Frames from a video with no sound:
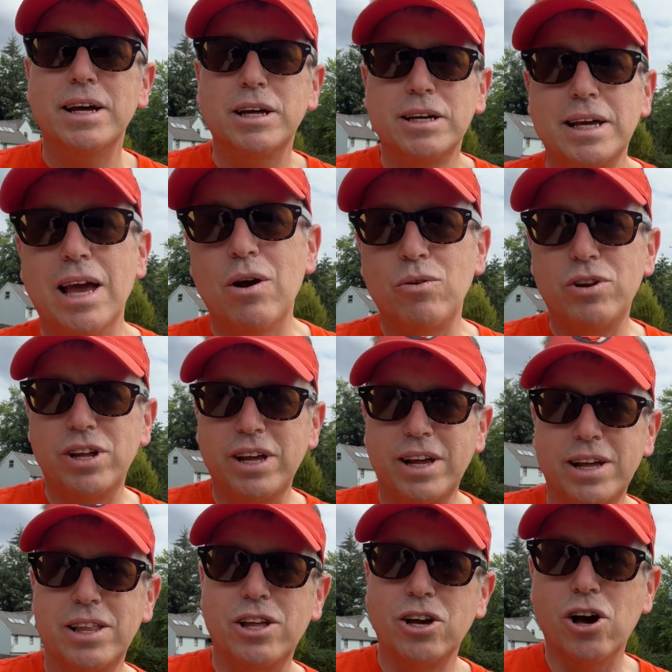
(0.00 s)

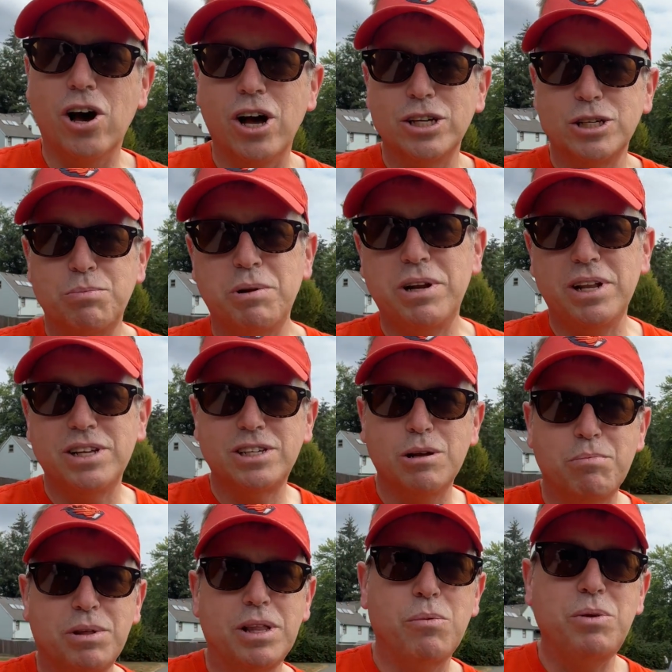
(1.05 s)
counting the cost, but it is
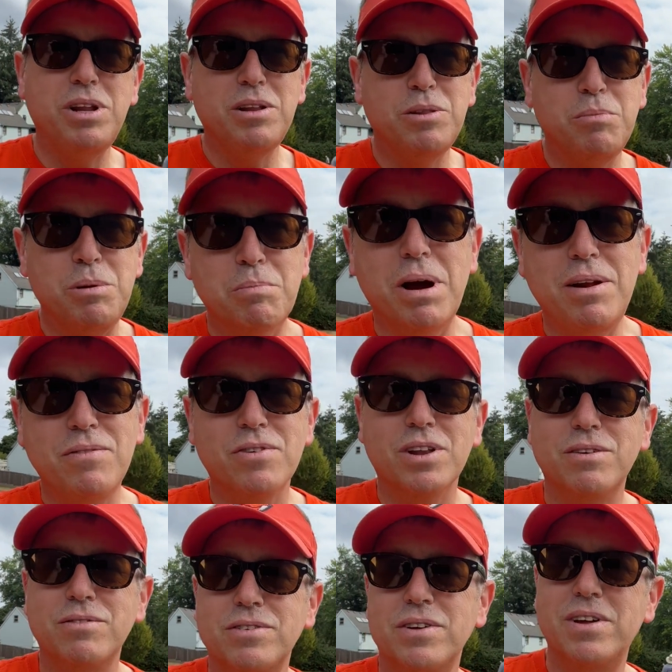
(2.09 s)
something that we need to be mindful
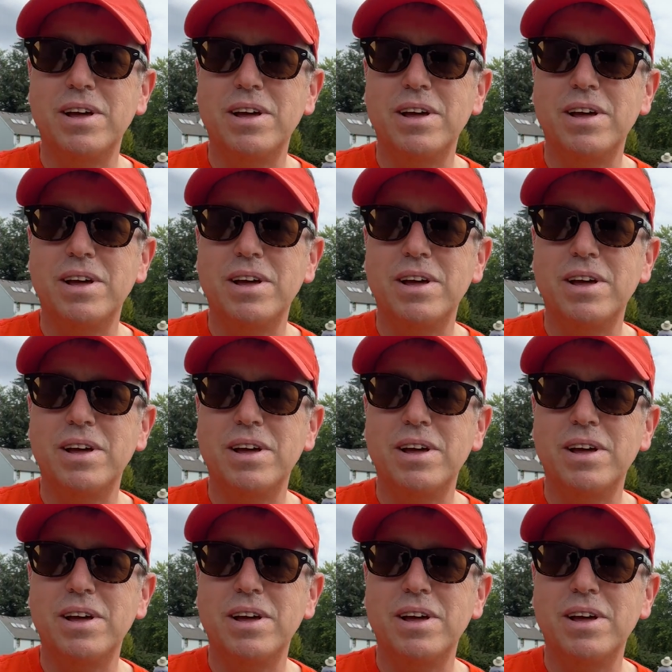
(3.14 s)
of